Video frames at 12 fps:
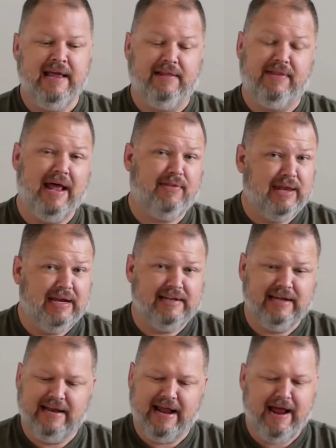That thing
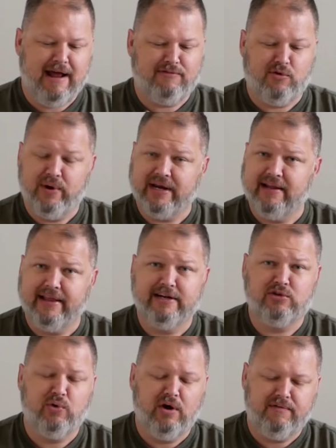didn't have a regulated
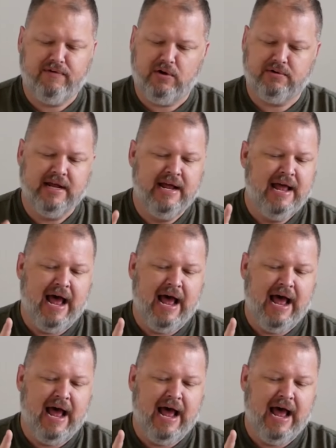12 volt.